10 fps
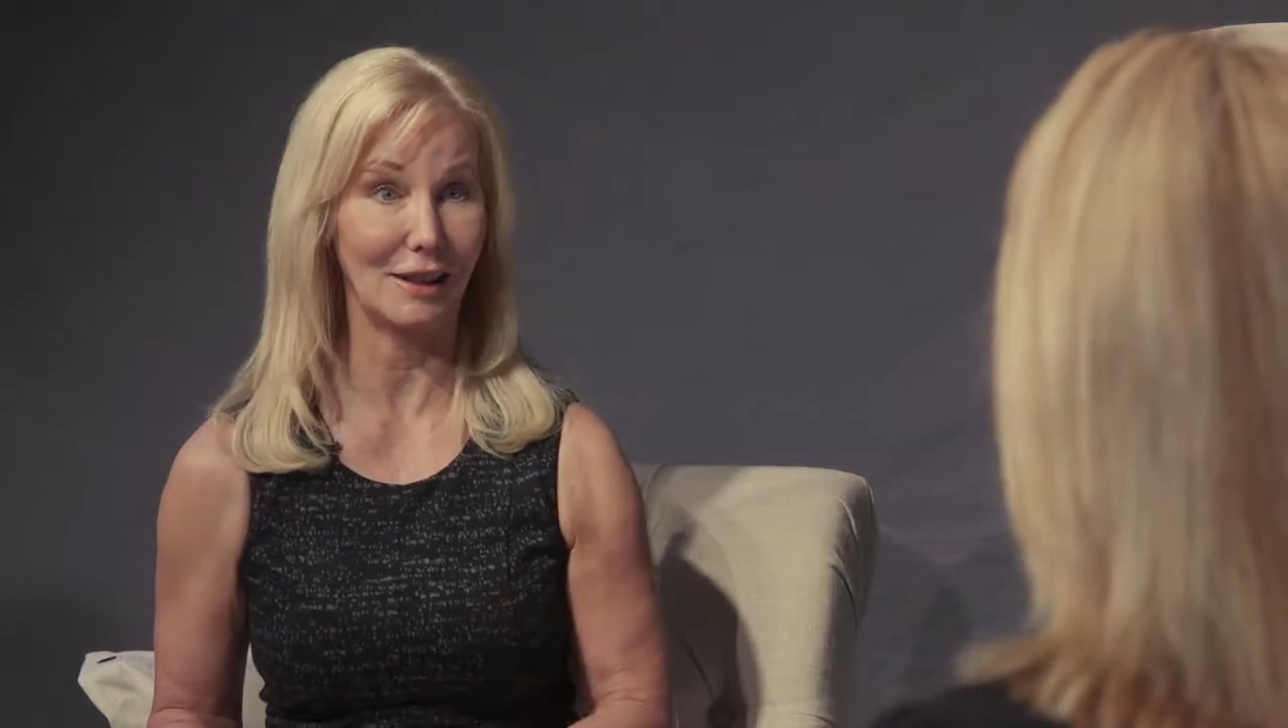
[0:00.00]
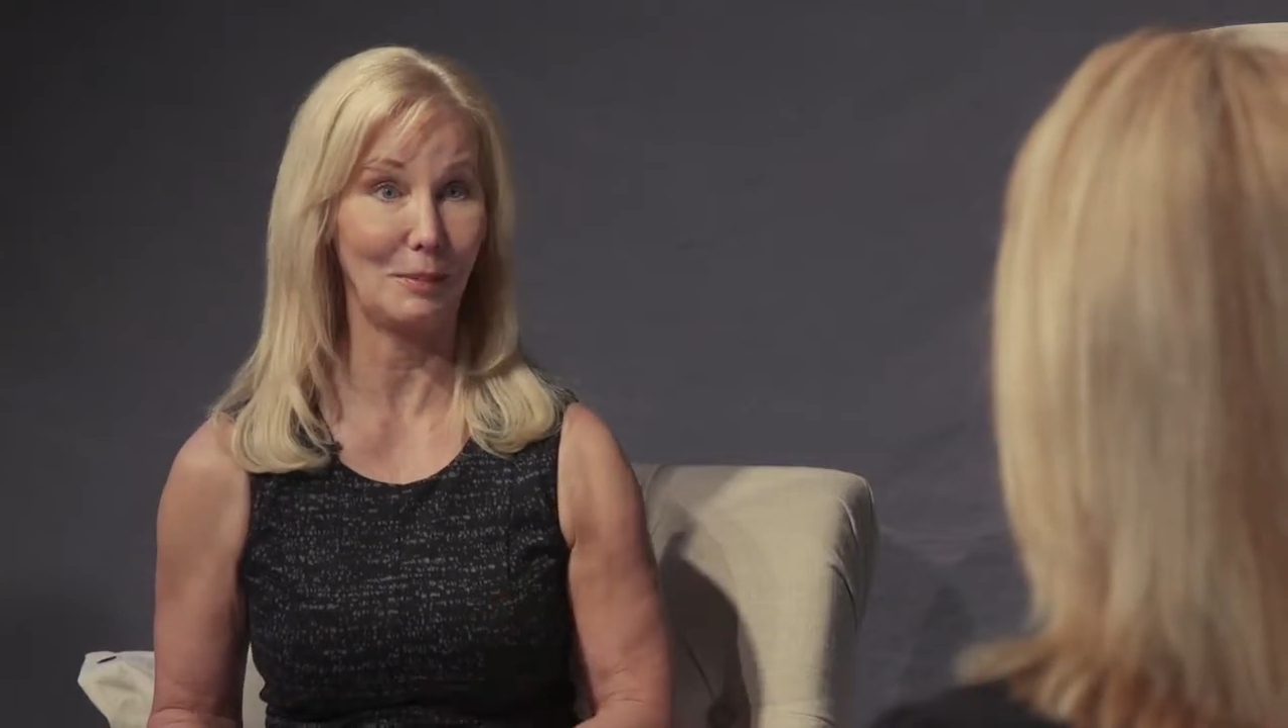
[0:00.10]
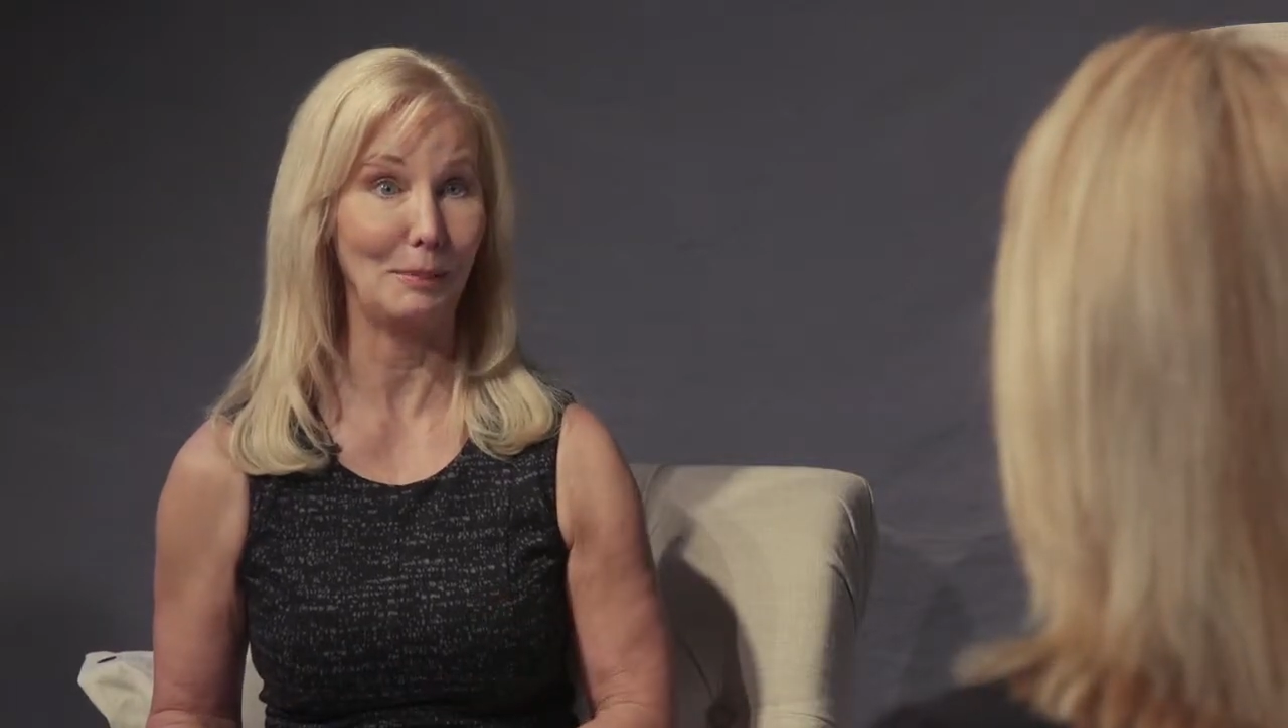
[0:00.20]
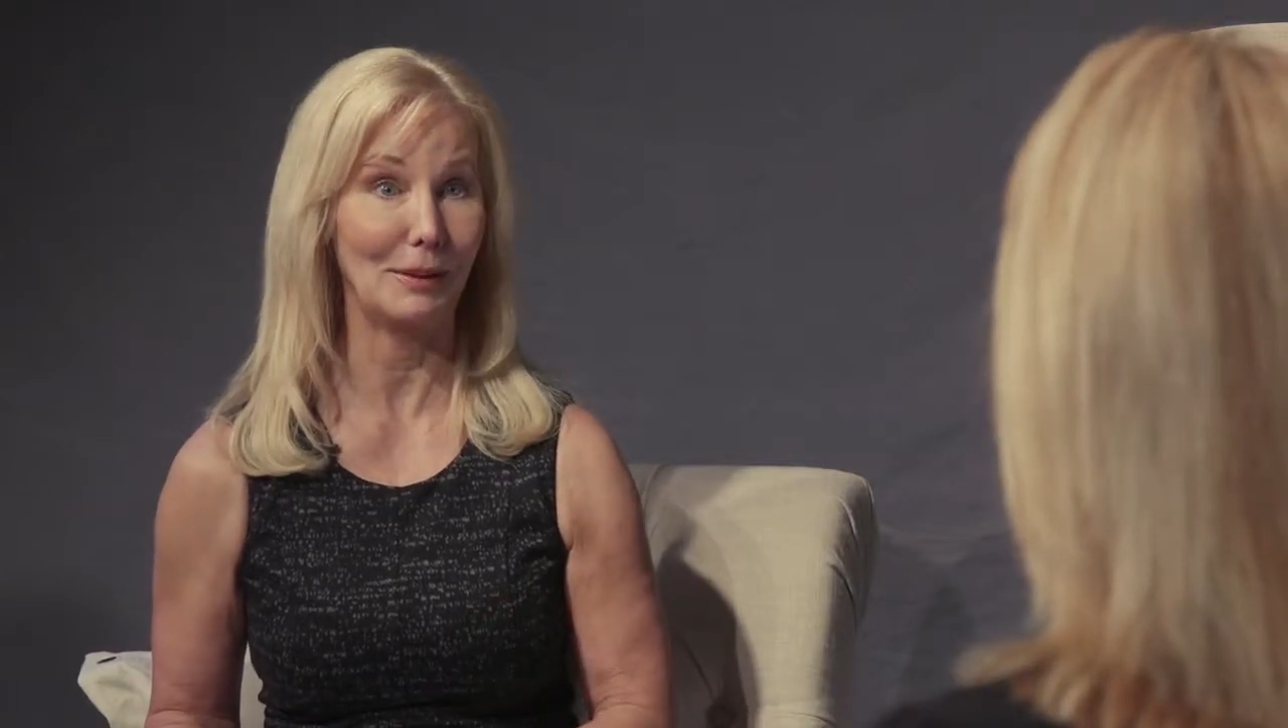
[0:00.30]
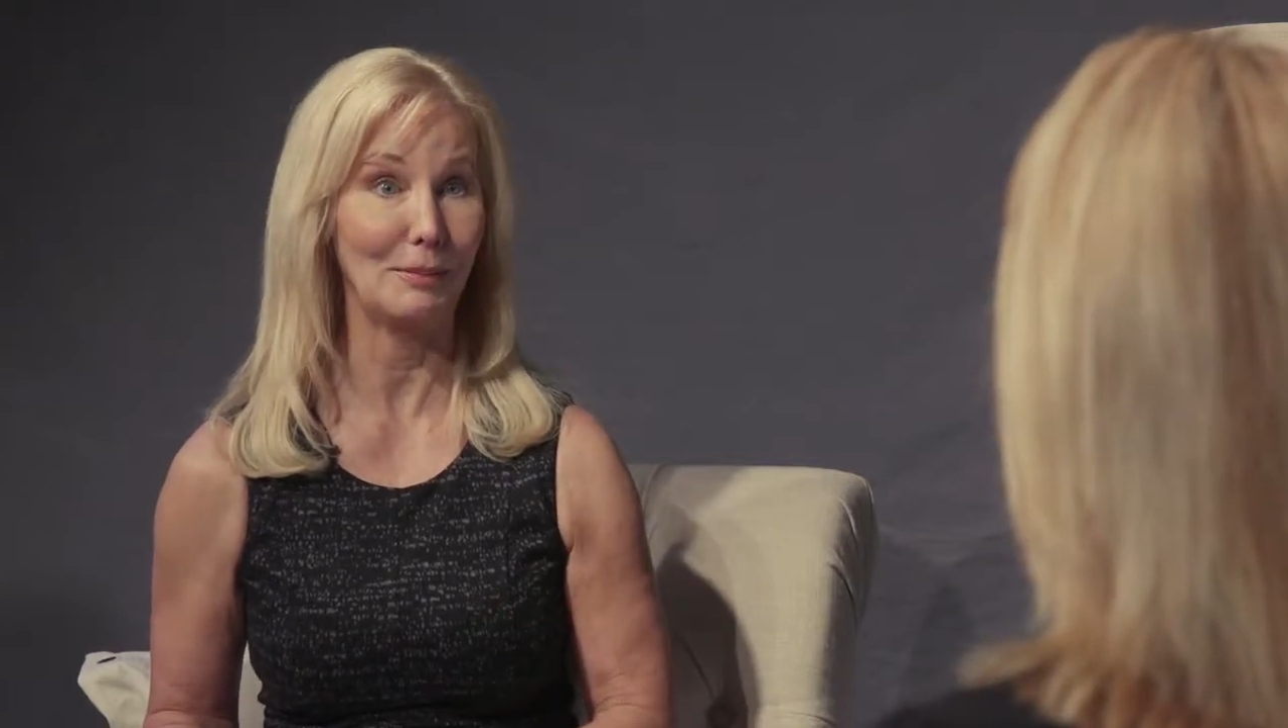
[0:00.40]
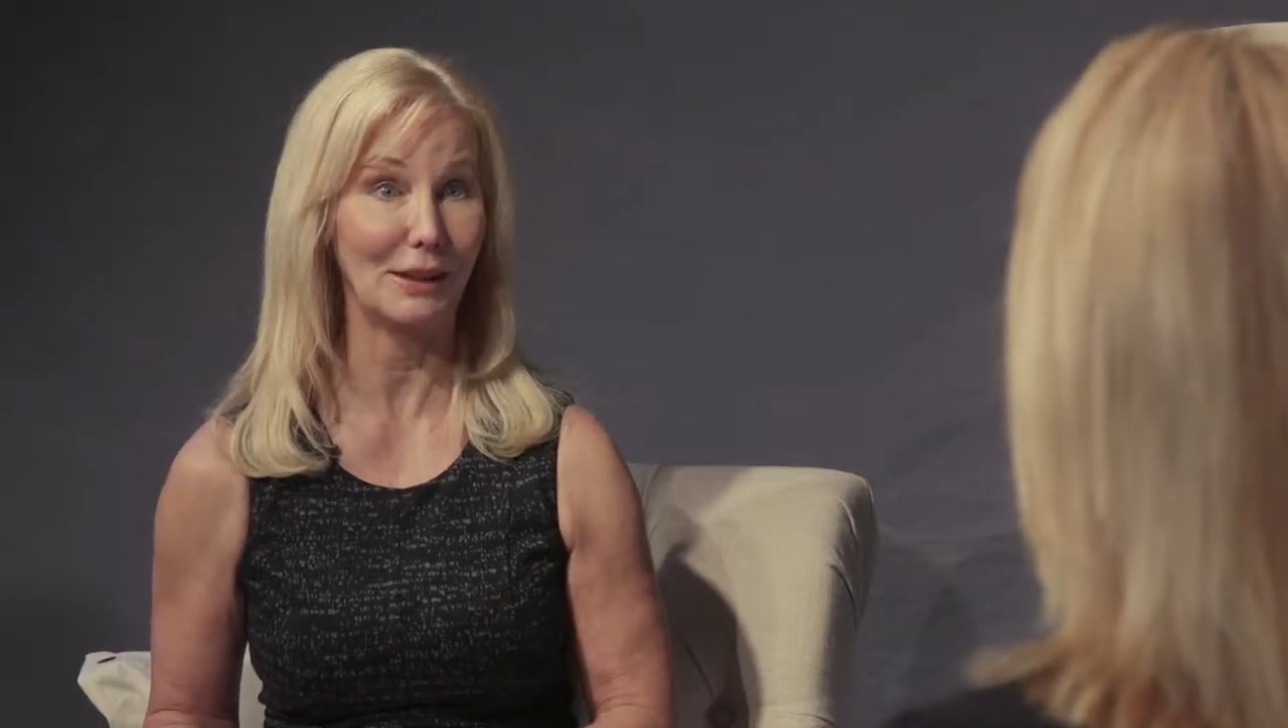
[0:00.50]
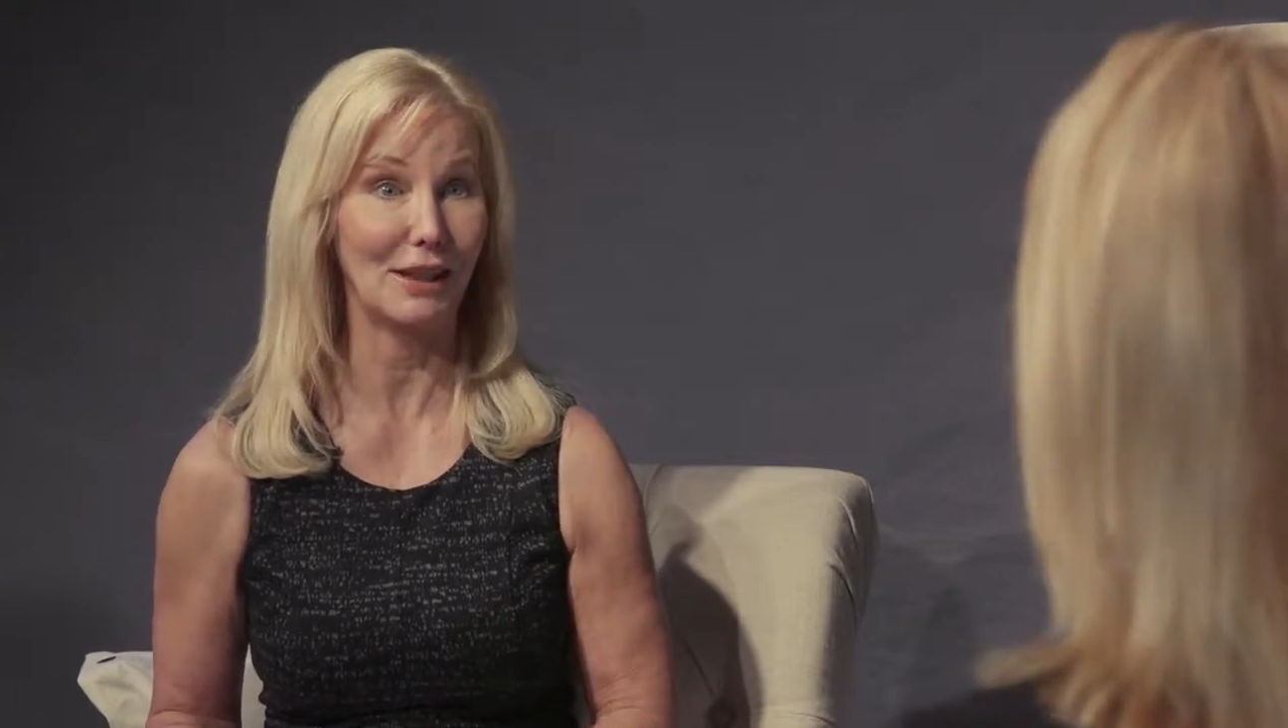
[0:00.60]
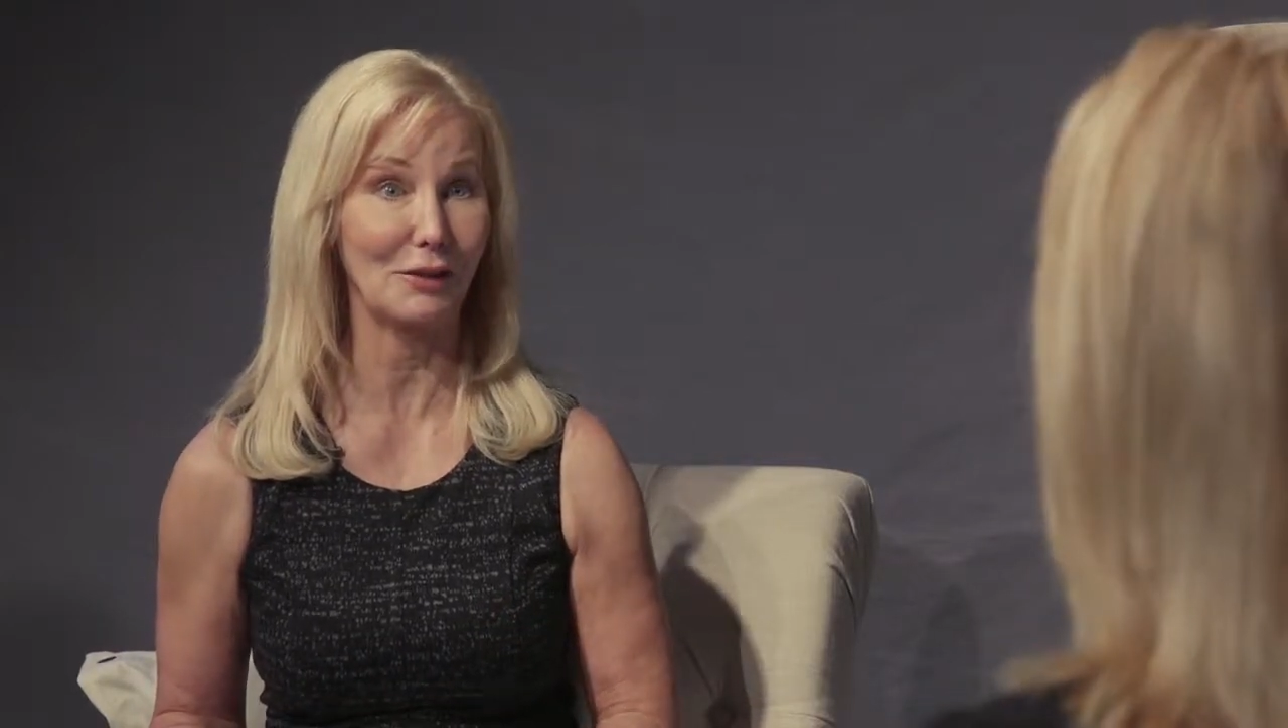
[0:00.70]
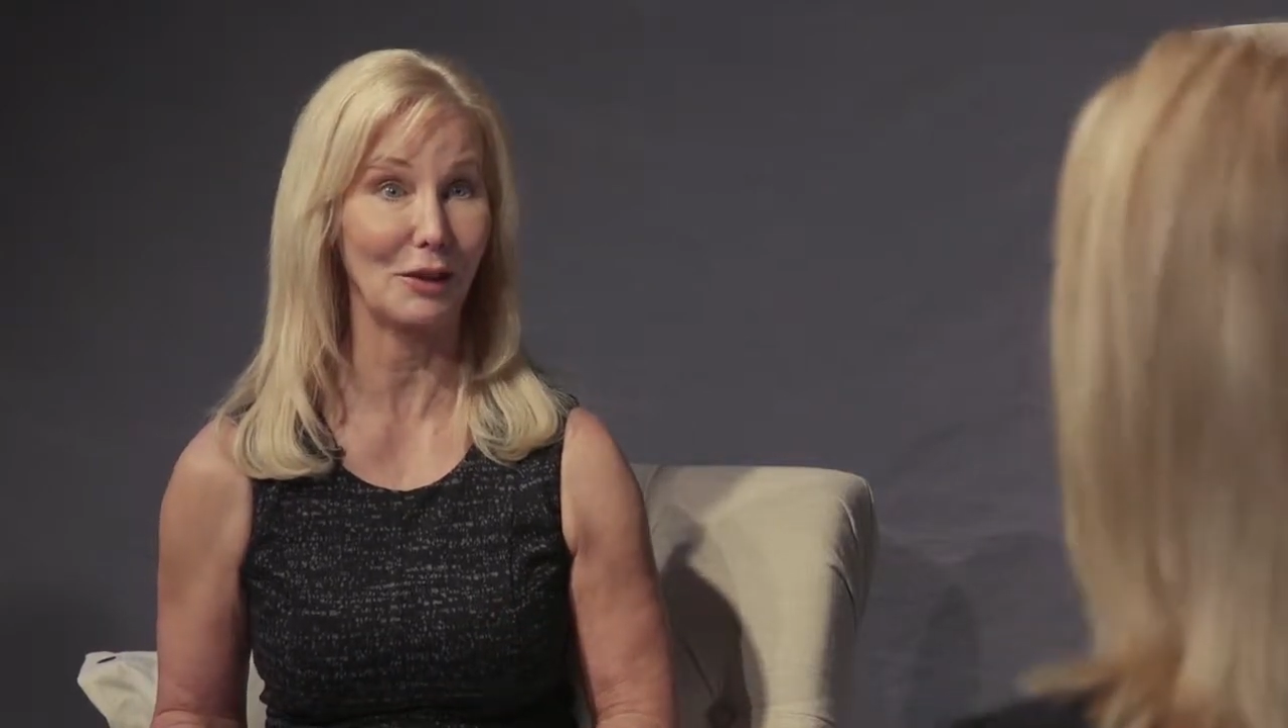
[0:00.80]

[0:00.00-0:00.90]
and people in business